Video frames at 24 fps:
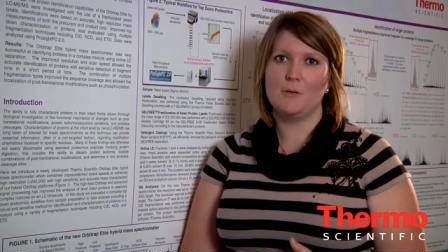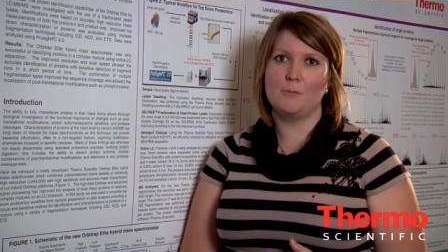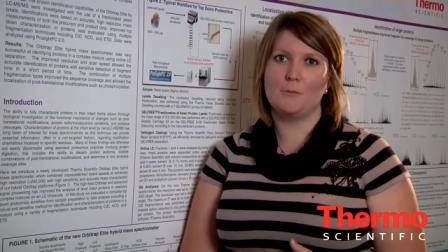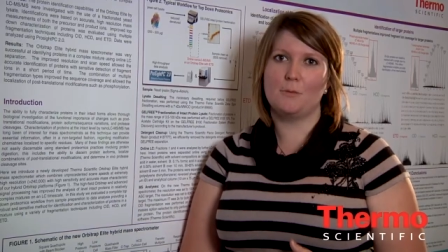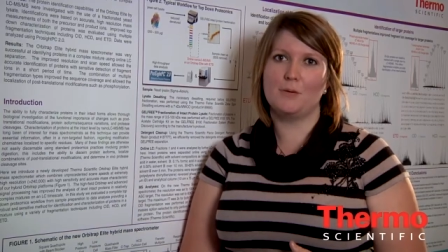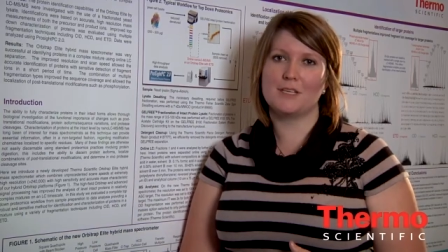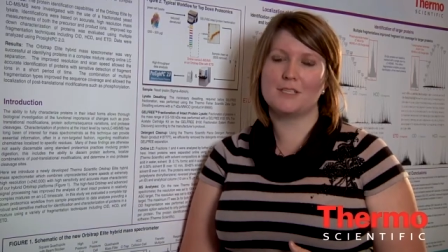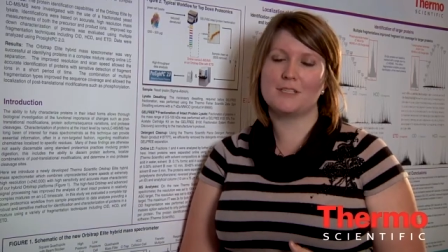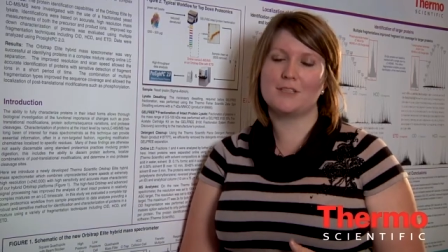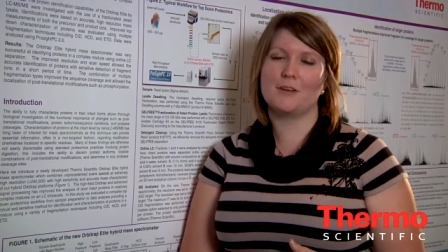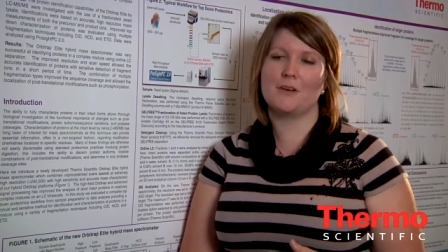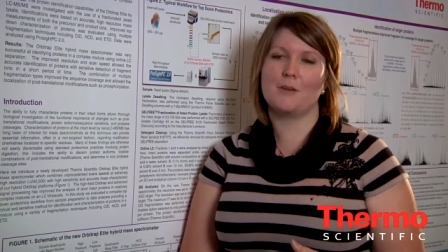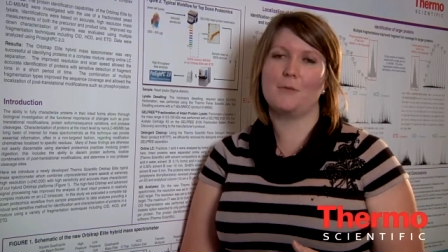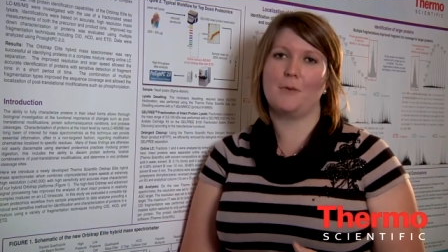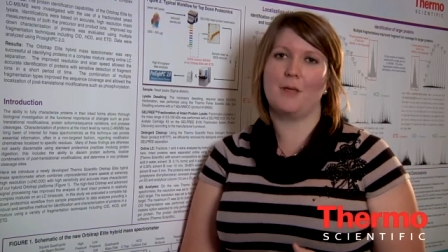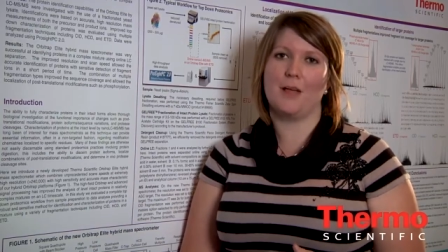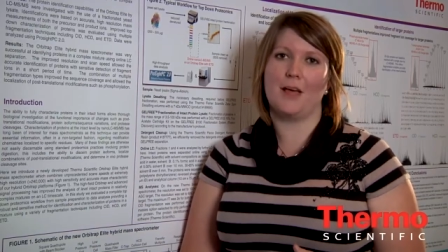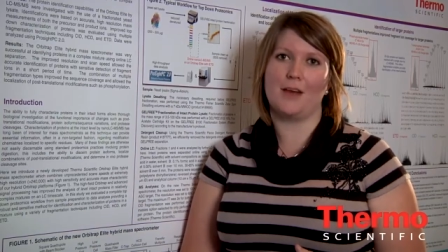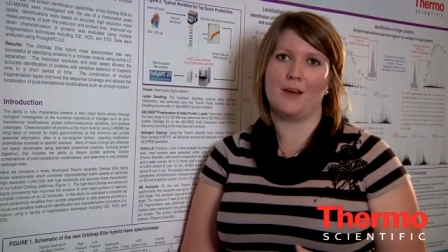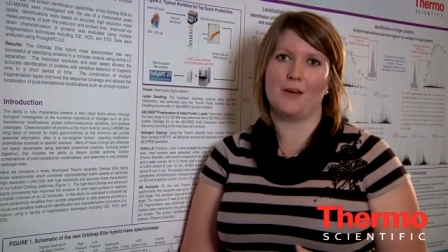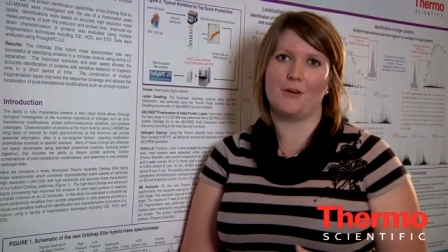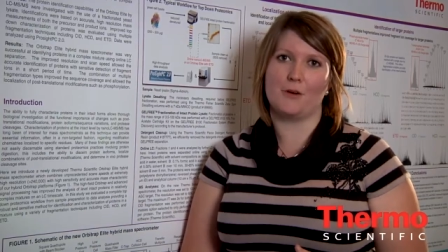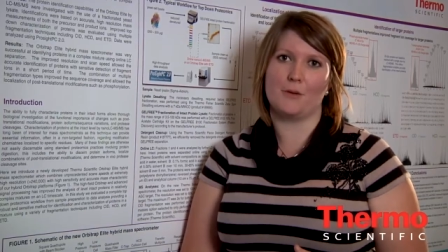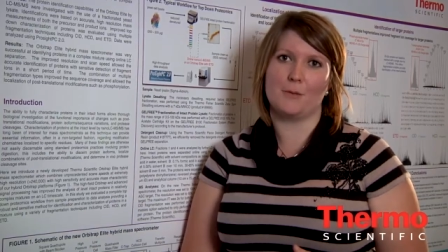please go to
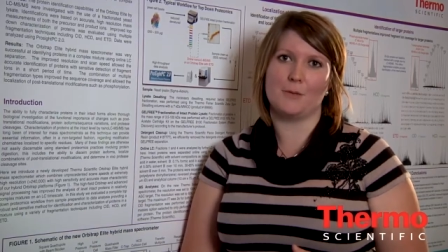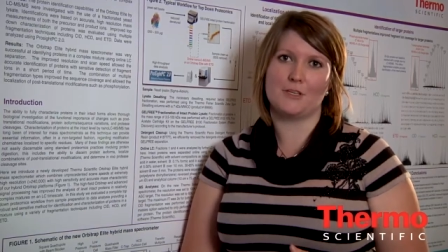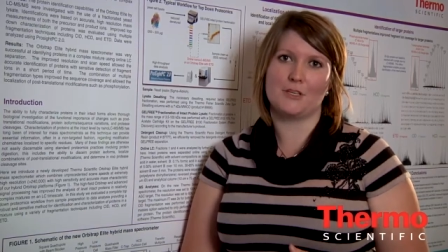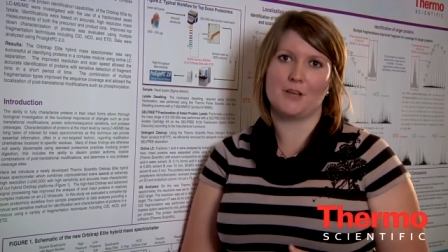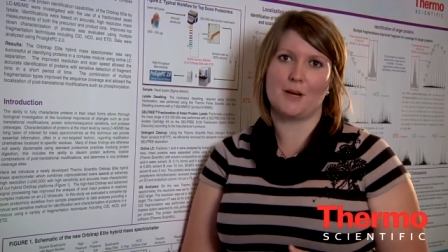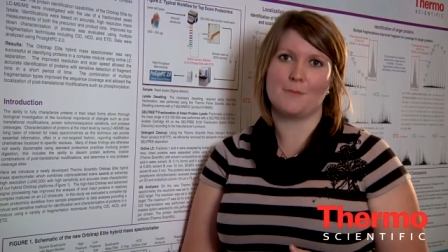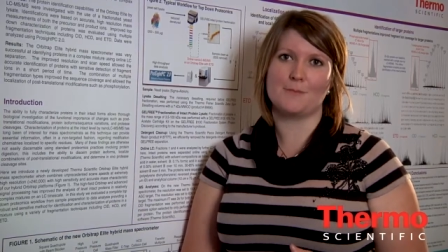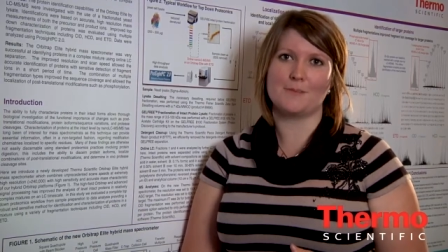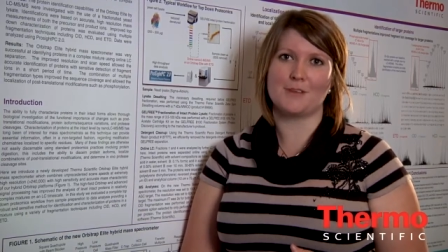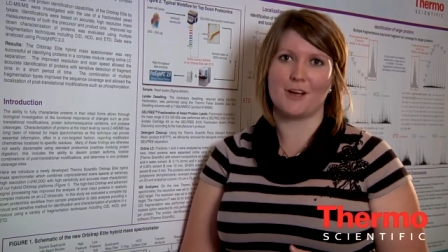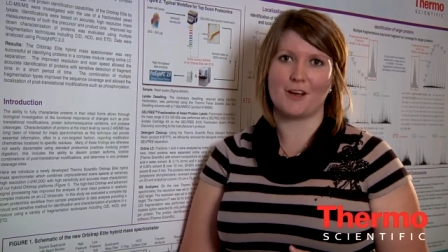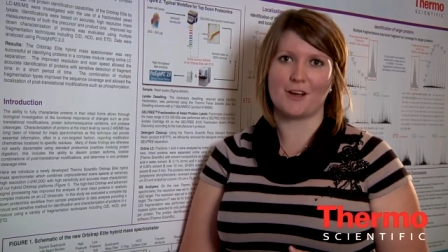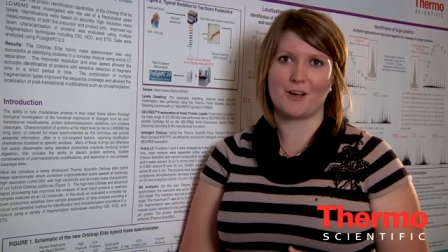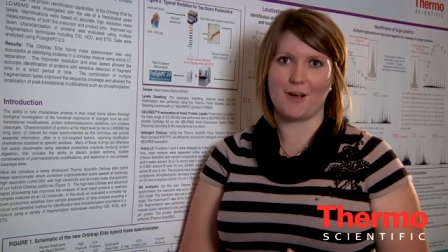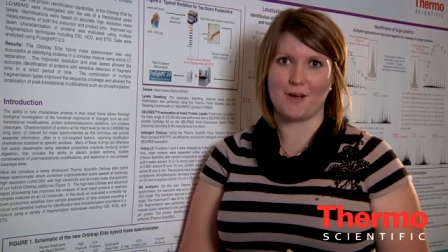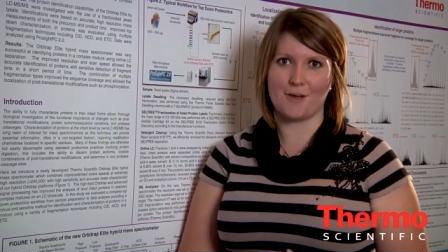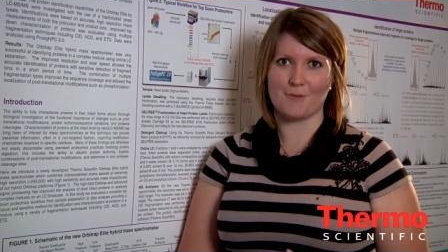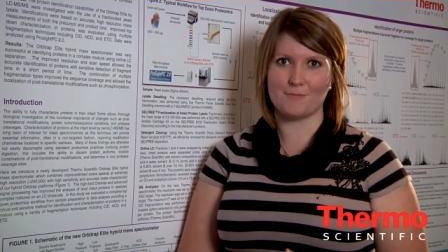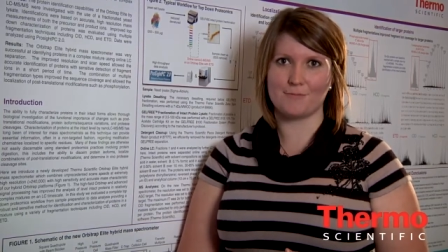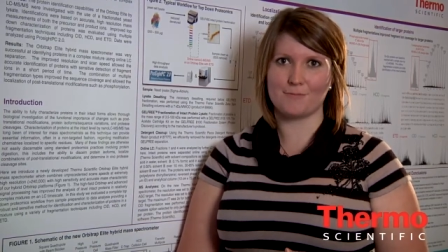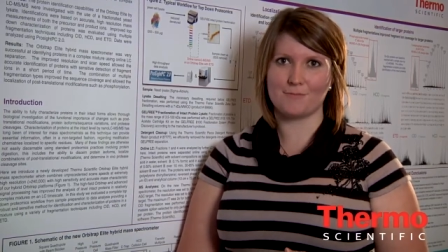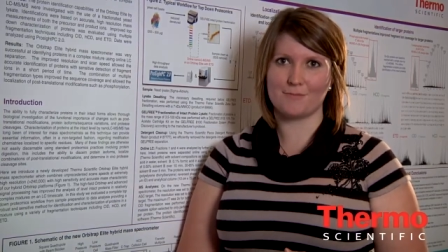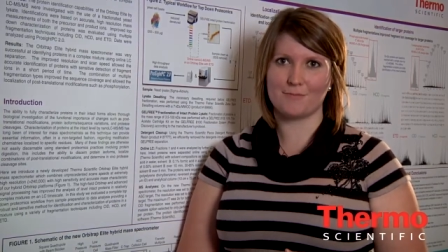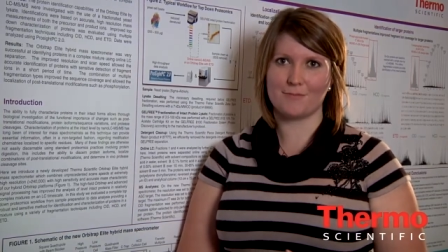planet orbitrap dot
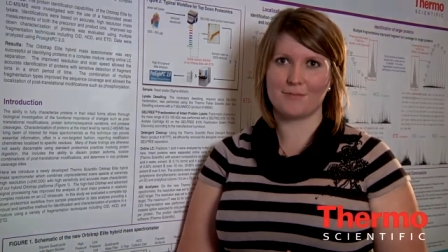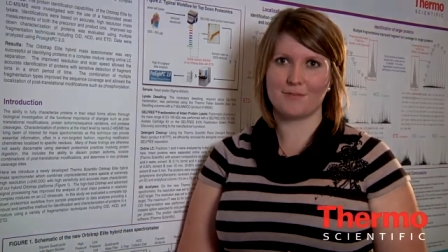com.